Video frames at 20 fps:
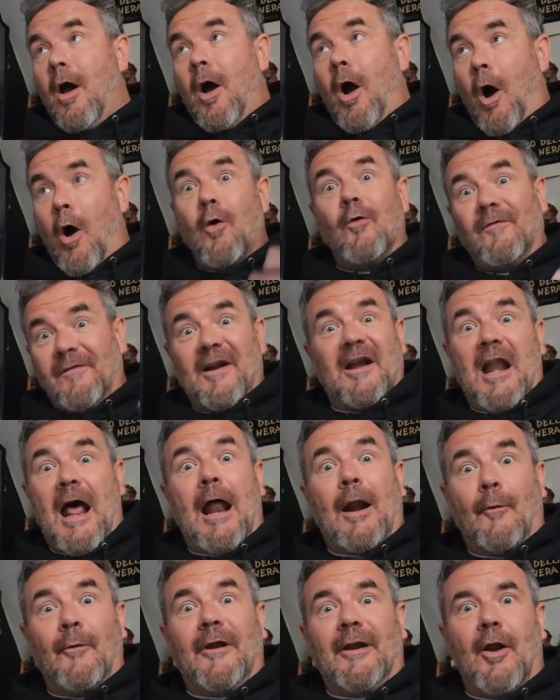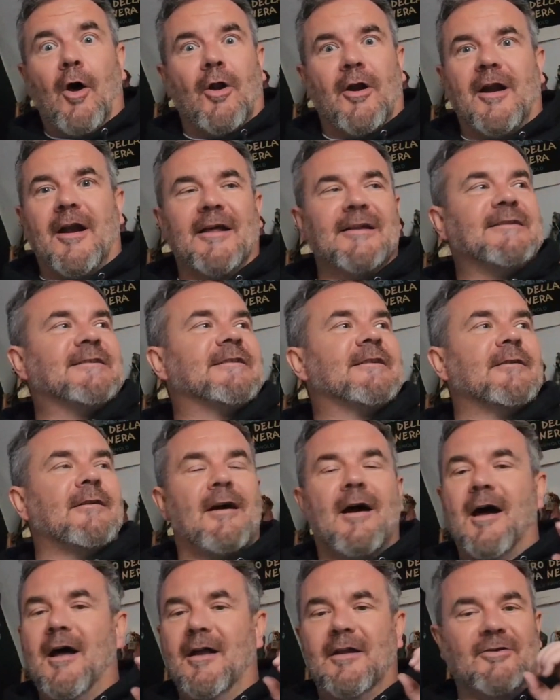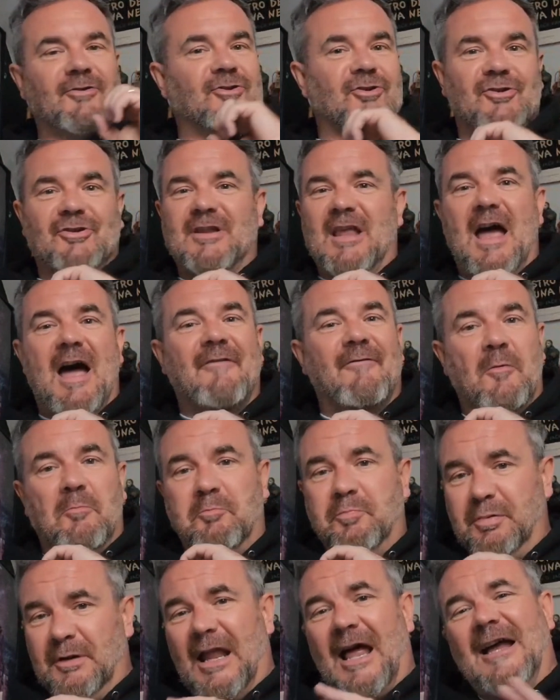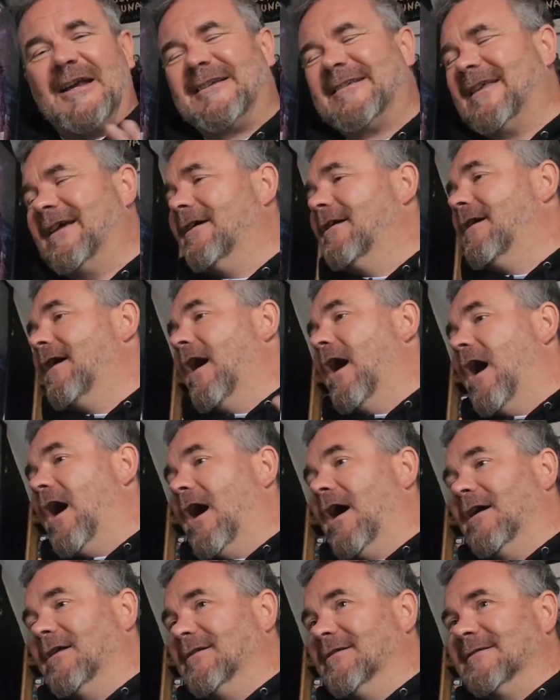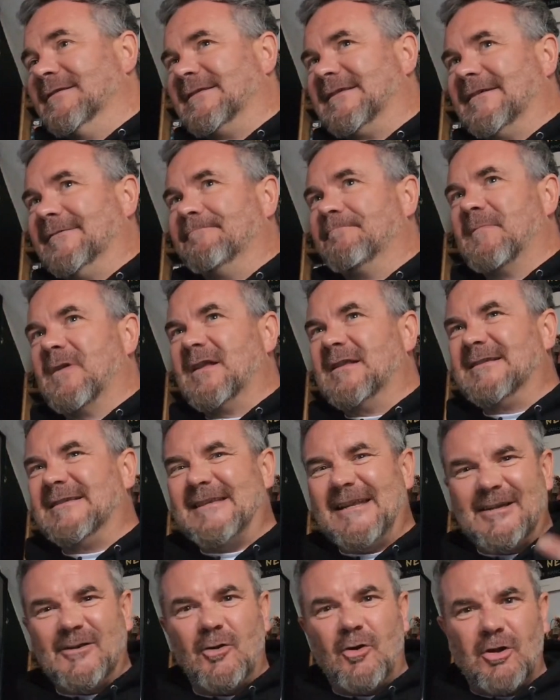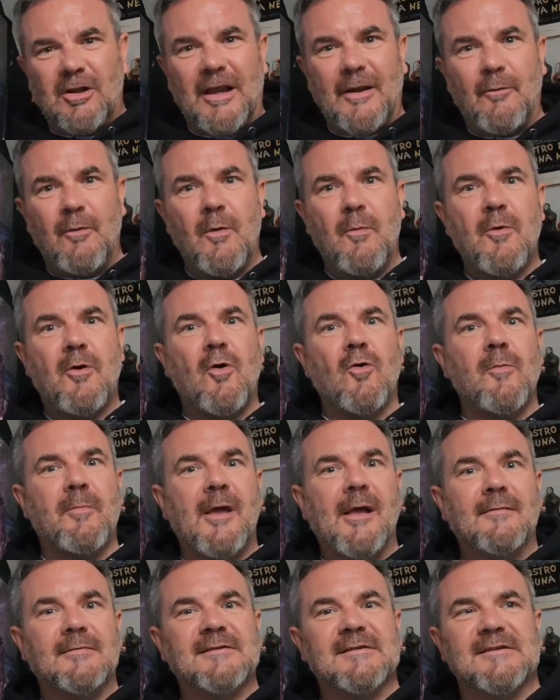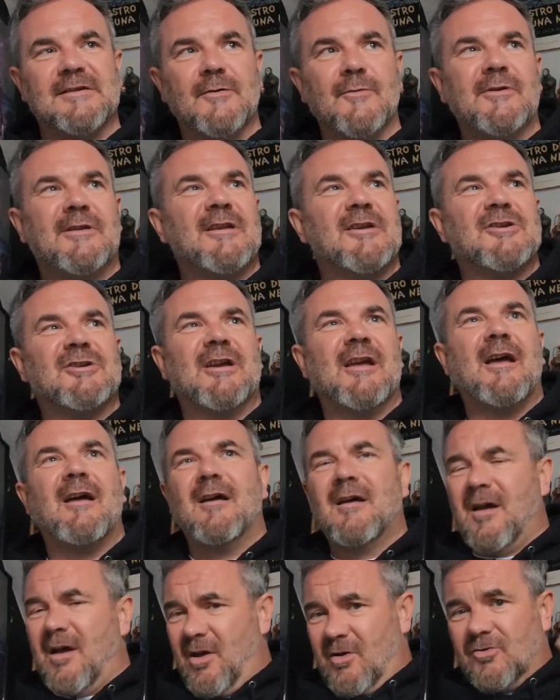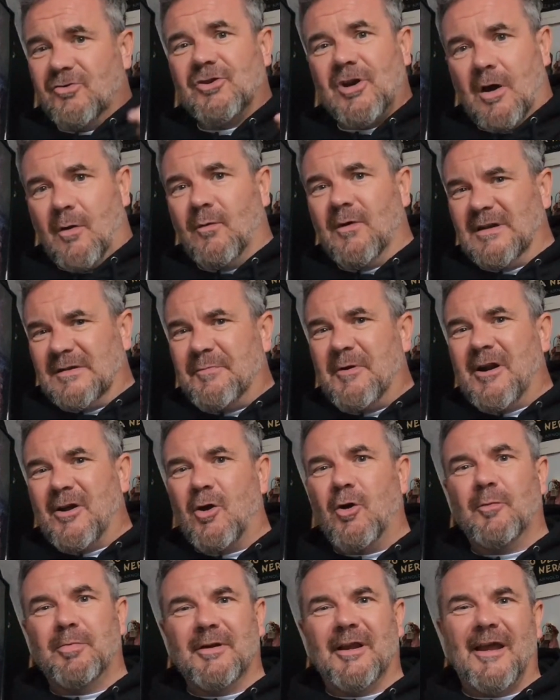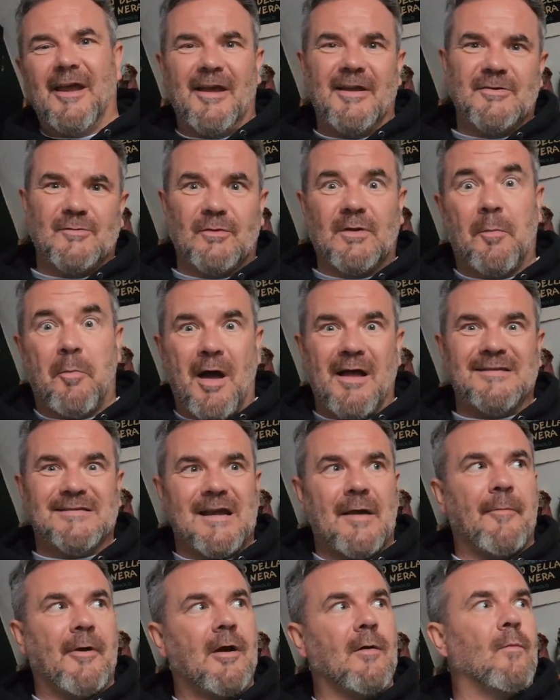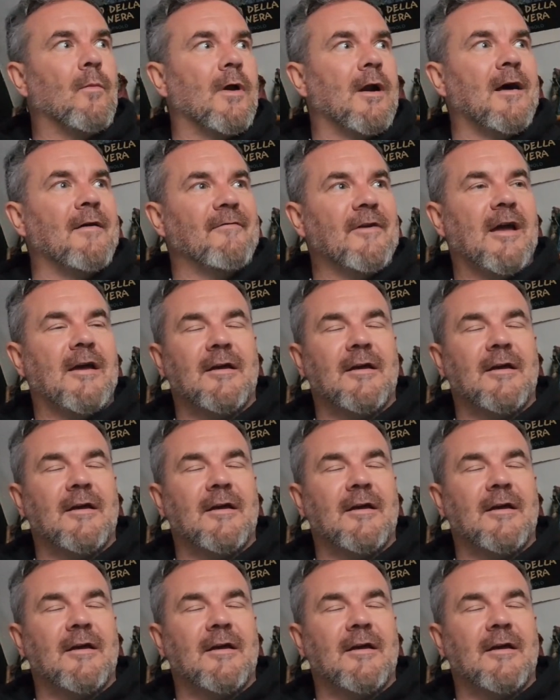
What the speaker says: over in Halloween Horror Nights and just have a blast. And didn't look like we were going to be able to do it this year. So it's been a couple of years with the pandemic and what have you,